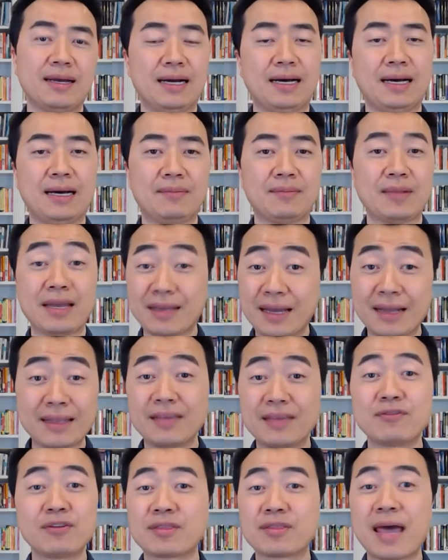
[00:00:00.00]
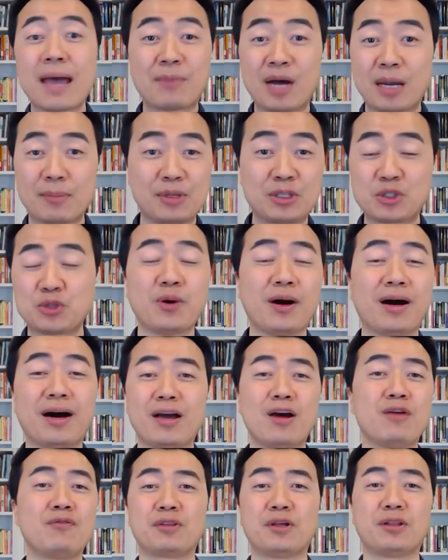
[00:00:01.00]
And even that might be too
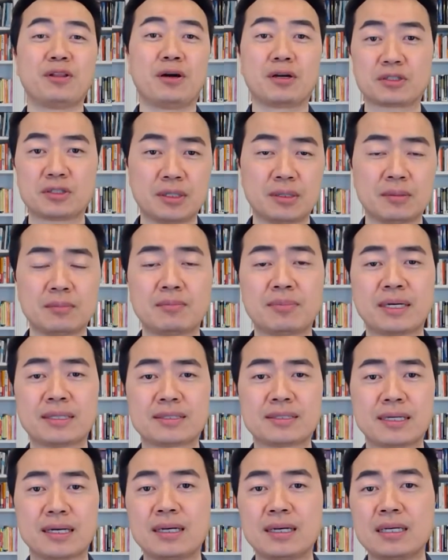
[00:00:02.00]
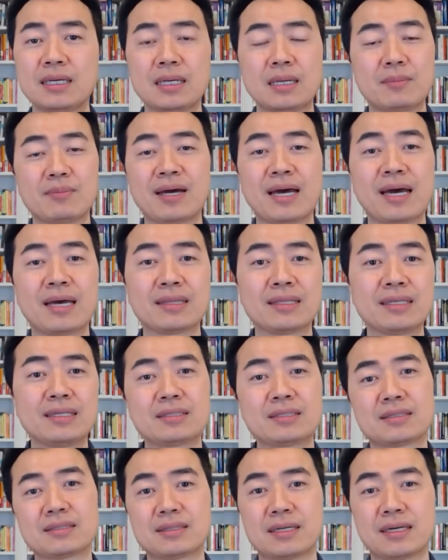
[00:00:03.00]
high over the long term, but at
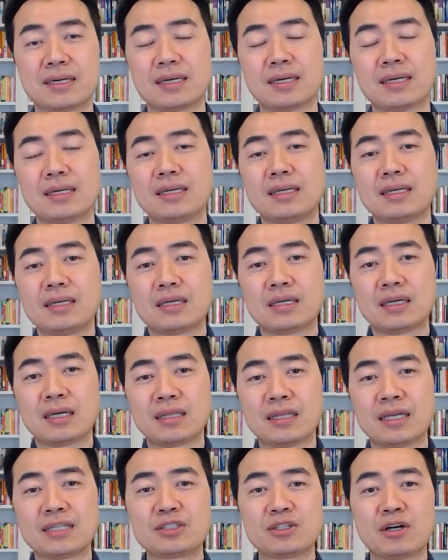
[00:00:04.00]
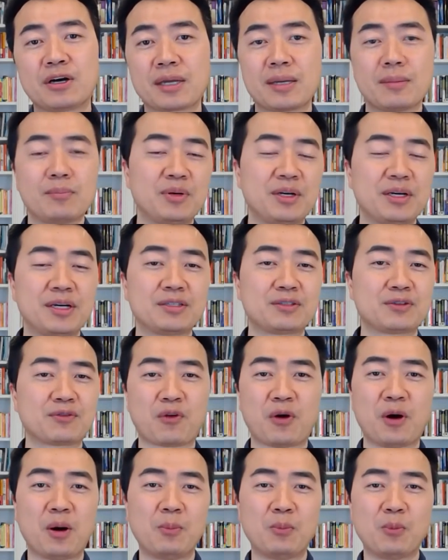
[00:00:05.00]
least let's not get burned
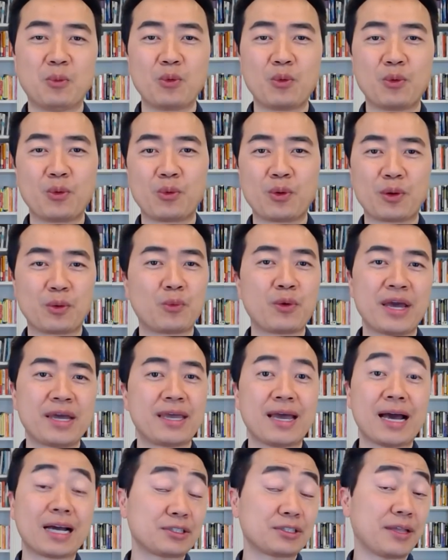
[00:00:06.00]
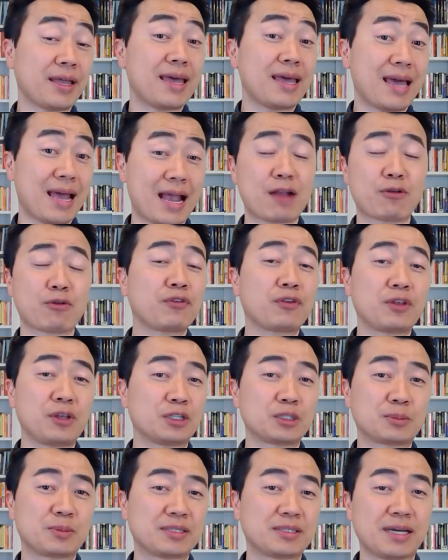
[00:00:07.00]
from where you are today,
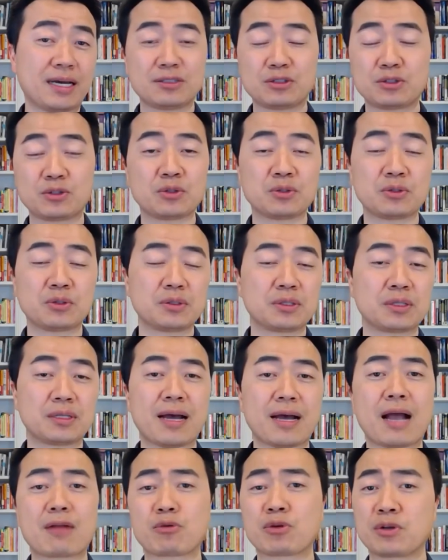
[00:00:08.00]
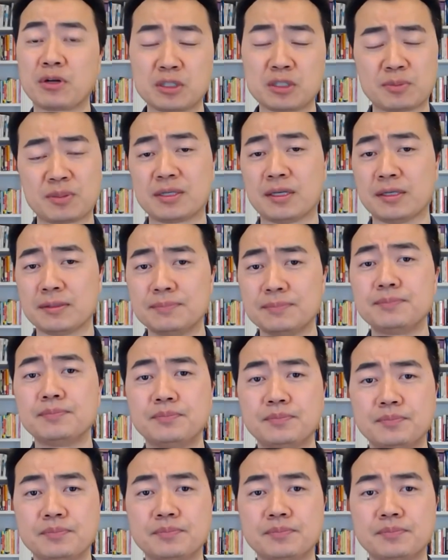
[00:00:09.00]
$150 per ton to $100 per ton.